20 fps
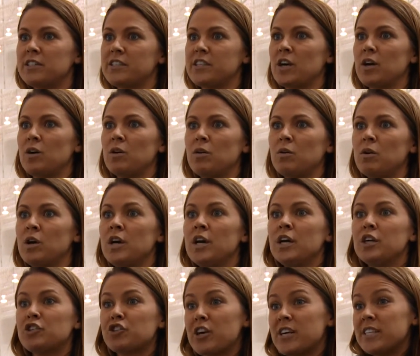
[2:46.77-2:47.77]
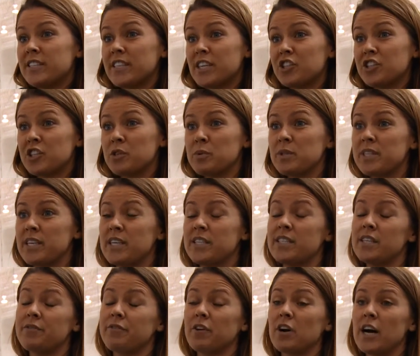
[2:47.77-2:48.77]
So transition was
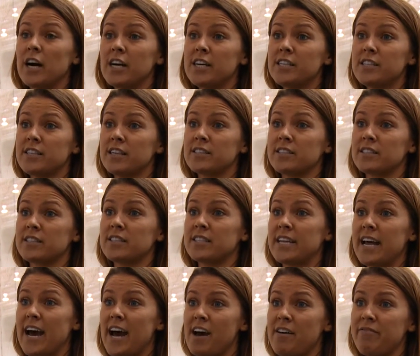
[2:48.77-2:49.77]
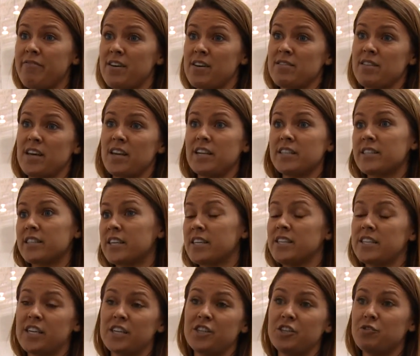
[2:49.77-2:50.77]
easy for us as a staff, and then it's
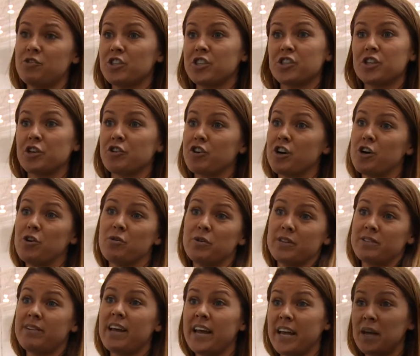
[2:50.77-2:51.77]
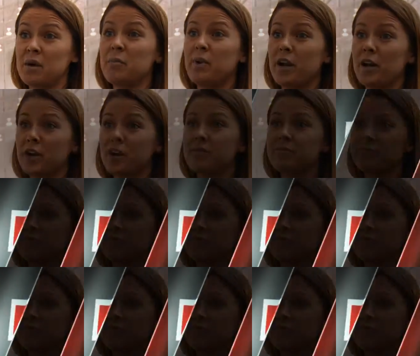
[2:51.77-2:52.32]
continued just to grow and get better.